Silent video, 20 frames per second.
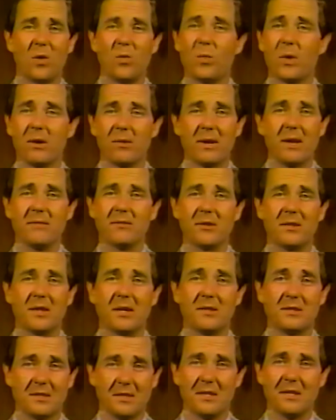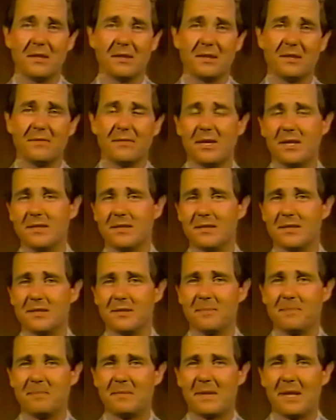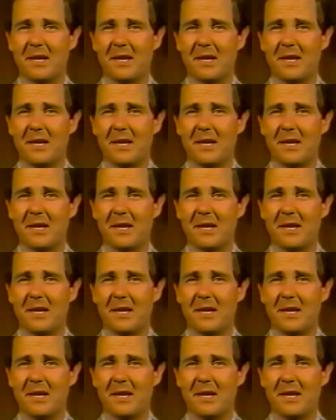wherever they see the devices.